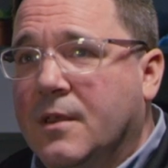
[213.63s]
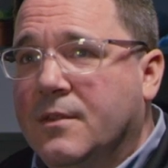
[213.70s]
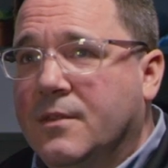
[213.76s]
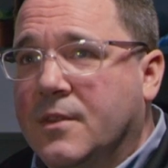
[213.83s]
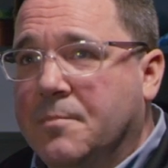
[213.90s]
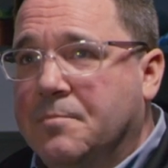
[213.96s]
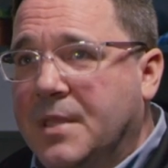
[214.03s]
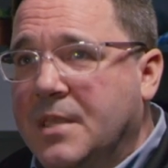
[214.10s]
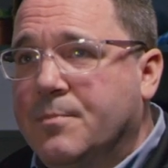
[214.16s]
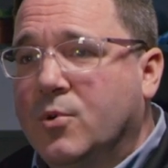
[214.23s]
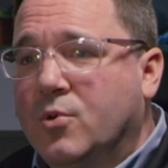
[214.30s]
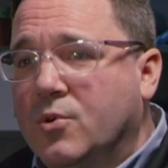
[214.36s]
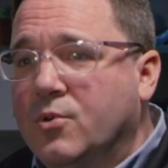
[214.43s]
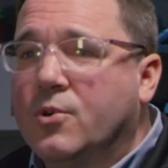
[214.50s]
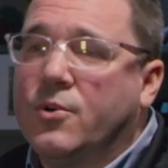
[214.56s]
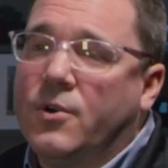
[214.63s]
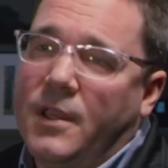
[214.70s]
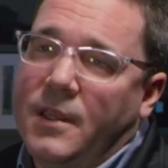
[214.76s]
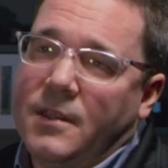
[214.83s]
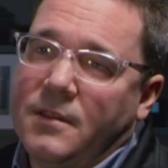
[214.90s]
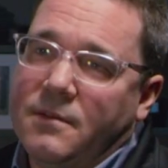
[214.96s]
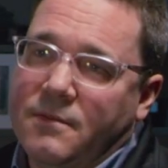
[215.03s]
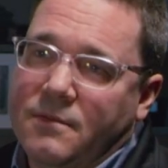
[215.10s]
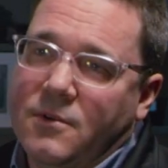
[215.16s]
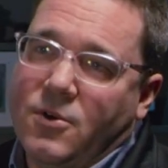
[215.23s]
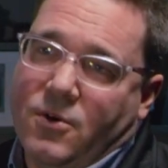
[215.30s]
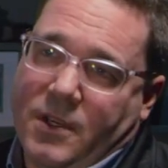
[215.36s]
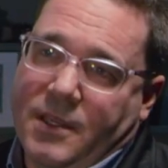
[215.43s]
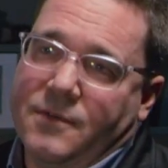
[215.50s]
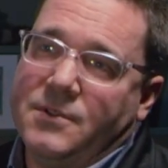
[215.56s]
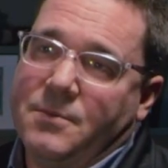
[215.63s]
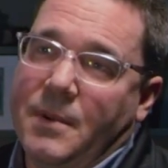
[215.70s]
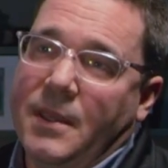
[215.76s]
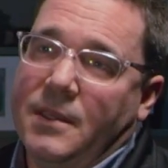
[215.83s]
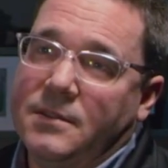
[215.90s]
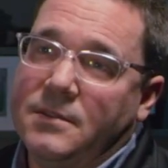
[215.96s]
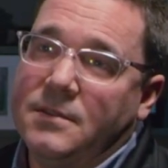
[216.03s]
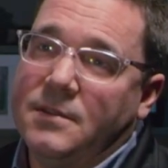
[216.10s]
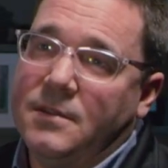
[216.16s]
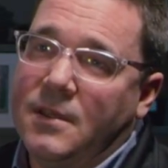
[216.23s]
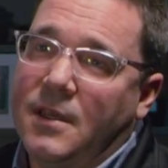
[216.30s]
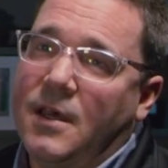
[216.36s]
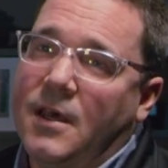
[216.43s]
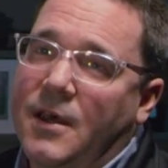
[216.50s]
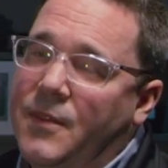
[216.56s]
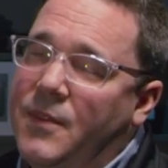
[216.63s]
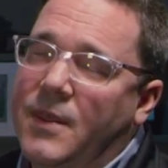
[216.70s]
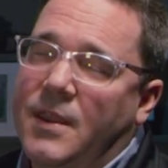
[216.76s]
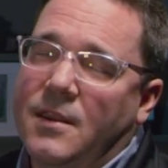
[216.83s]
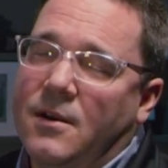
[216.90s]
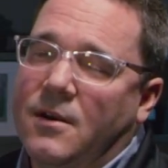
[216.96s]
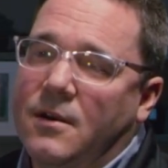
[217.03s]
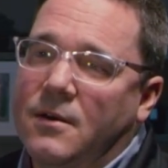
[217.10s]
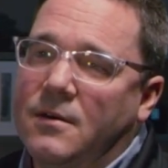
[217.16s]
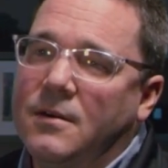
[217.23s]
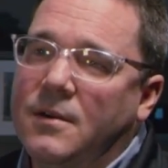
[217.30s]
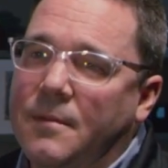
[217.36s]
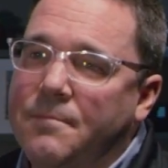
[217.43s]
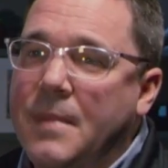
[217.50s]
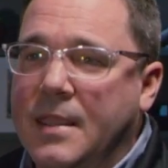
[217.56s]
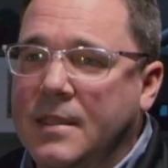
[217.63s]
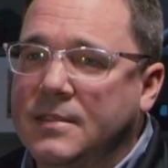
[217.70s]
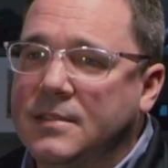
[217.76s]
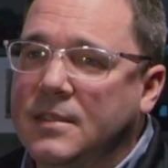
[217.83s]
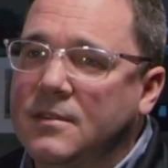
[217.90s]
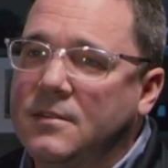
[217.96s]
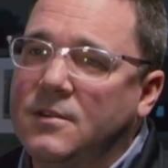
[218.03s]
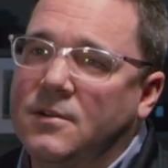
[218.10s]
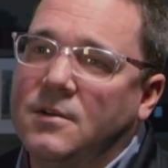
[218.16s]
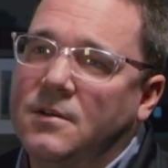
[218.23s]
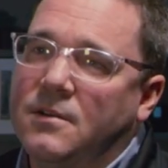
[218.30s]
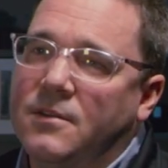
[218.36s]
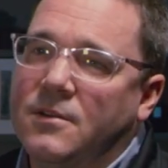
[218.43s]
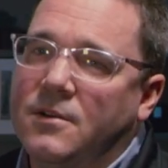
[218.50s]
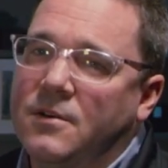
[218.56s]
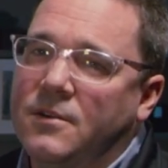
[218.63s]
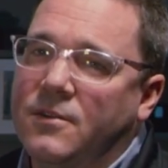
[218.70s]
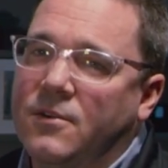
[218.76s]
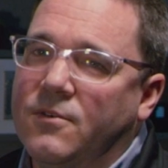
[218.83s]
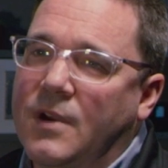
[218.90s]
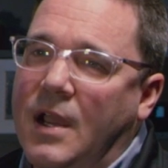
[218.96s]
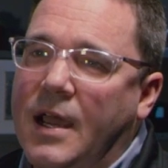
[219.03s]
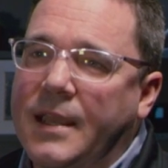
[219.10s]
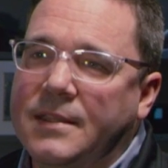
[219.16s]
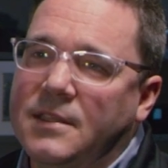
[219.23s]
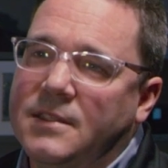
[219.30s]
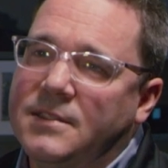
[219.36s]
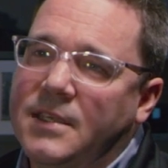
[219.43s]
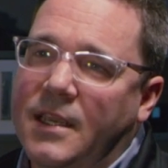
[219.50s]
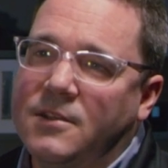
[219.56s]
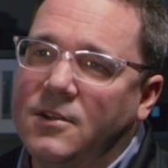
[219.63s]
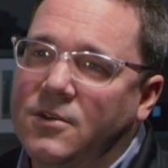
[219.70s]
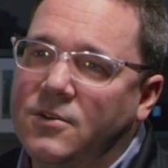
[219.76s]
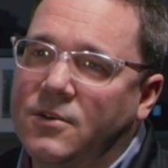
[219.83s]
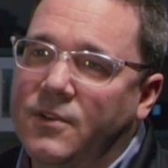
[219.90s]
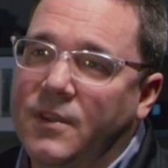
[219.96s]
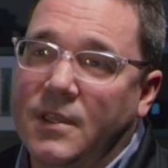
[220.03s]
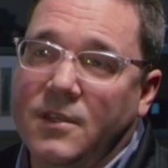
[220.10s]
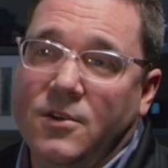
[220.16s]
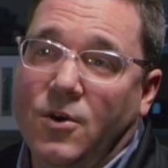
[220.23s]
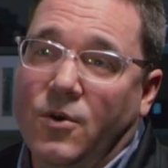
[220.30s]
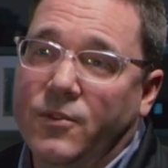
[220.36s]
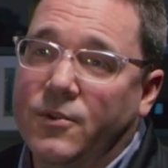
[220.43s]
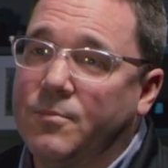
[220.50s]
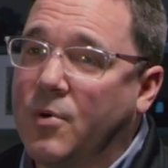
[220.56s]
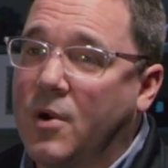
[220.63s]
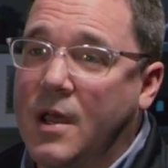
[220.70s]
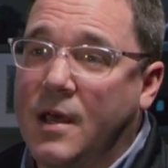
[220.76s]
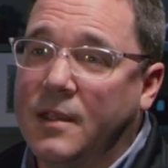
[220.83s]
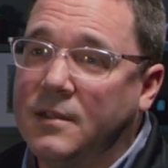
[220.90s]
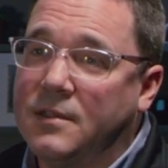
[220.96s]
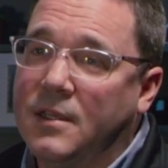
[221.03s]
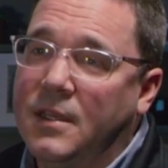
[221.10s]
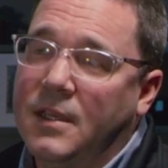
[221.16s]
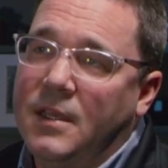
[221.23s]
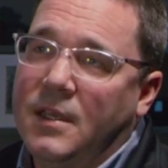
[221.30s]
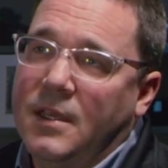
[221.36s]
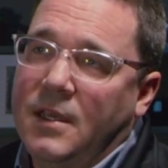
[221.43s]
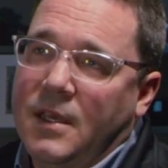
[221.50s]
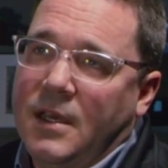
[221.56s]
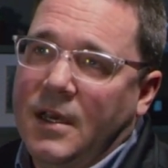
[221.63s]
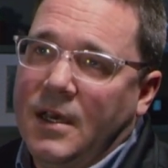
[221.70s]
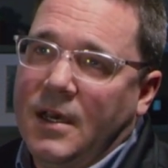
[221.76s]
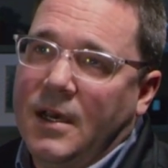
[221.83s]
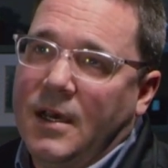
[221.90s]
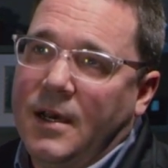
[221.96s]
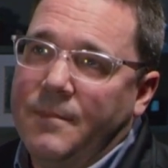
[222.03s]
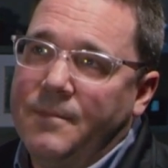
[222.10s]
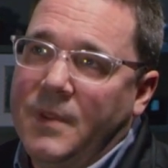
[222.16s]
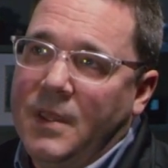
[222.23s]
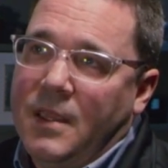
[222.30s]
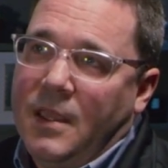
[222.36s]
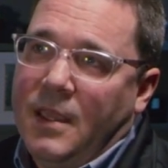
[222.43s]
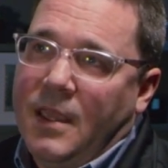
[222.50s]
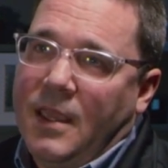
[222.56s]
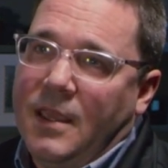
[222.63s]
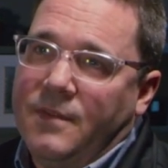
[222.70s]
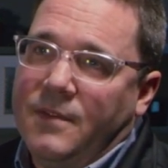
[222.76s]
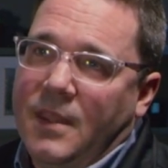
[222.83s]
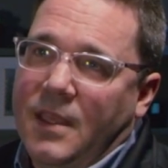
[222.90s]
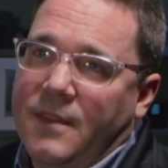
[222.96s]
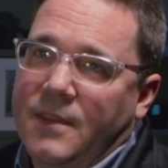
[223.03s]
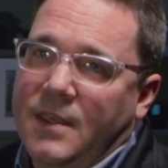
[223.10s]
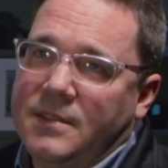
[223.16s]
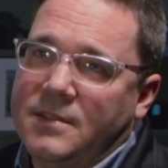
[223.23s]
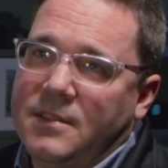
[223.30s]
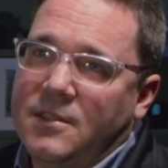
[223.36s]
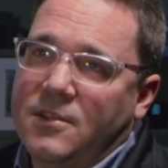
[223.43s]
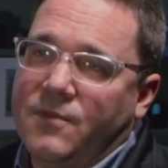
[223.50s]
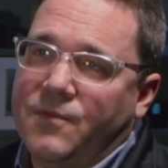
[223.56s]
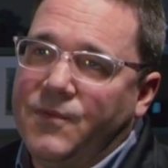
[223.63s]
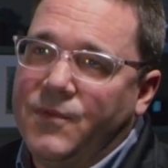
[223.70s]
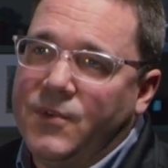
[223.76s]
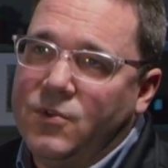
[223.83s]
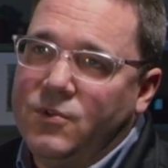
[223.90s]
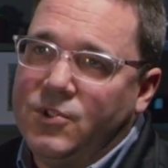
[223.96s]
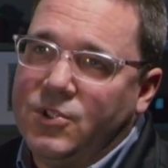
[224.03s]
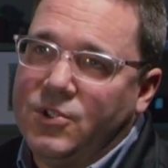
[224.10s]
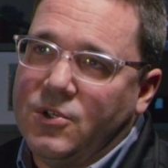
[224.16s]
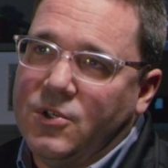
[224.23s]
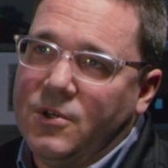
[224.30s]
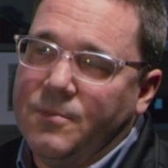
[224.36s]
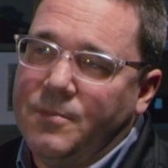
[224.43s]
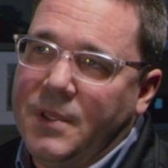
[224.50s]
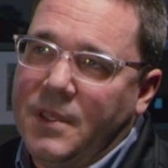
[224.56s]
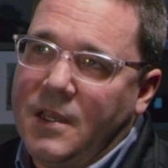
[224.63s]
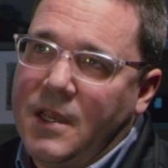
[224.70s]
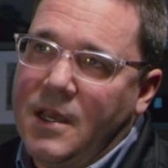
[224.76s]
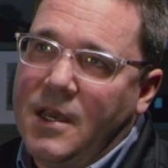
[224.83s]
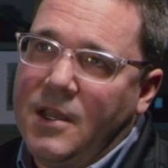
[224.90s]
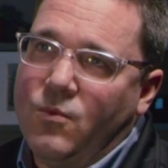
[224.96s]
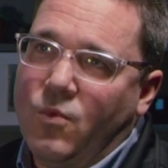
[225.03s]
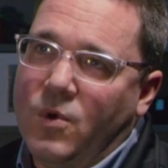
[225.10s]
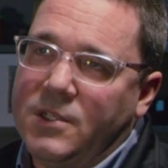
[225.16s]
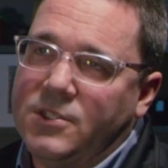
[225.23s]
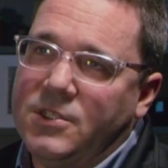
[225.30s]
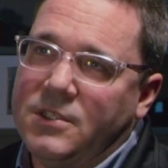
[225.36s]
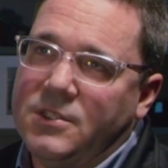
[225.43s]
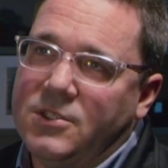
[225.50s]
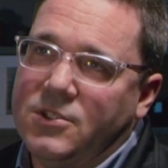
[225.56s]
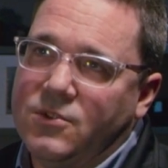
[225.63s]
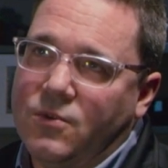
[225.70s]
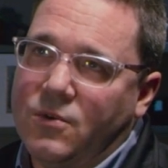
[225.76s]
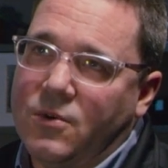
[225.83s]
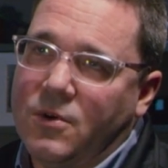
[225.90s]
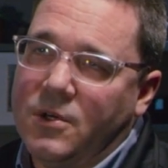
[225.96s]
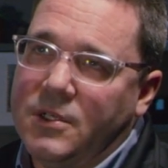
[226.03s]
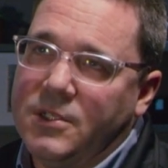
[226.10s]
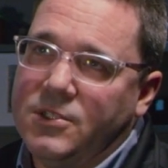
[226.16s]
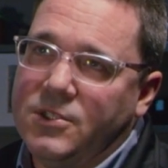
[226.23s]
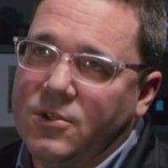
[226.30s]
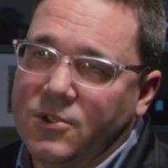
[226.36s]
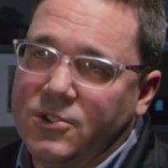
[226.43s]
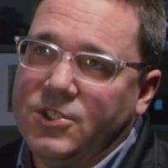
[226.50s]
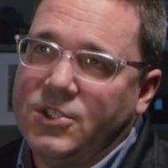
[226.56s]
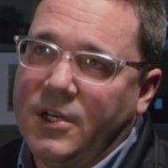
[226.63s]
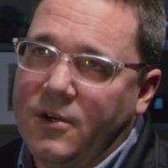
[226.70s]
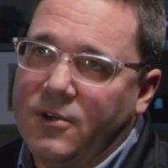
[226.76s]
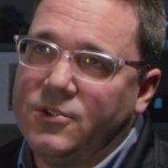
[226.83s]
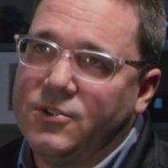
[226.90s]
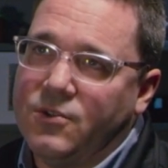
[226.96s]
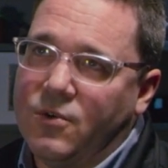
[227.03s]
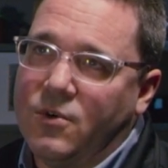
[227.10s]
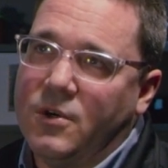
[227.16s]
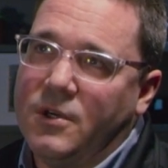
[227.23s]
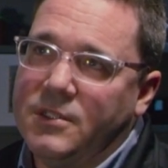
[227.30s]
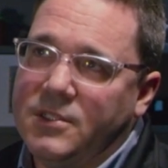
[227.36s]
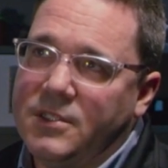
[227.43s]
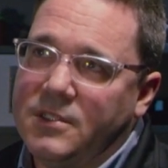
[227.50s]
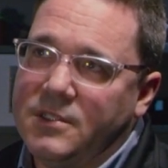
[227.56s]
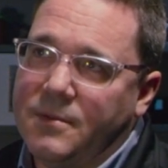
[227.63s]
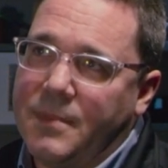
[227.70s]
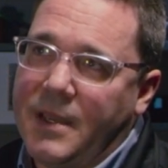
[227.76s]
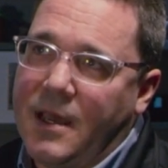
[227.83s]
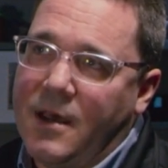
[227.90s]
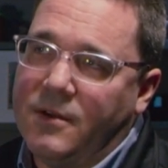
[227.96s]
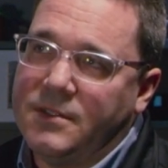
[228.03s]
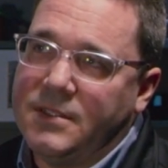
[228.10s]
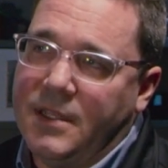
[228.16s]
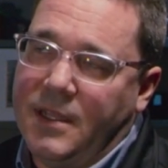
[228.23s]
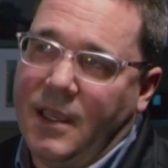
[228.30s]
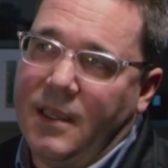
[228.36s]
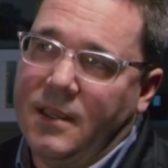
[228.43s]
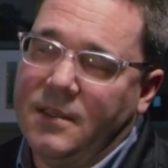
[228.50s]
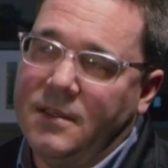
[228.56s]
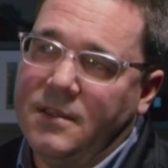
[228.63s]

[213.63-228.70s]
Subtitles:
The people who created creative.space, they are amazing. They're highly technical. They know their product. And they see a future beyond what just storage or shared storage is about today.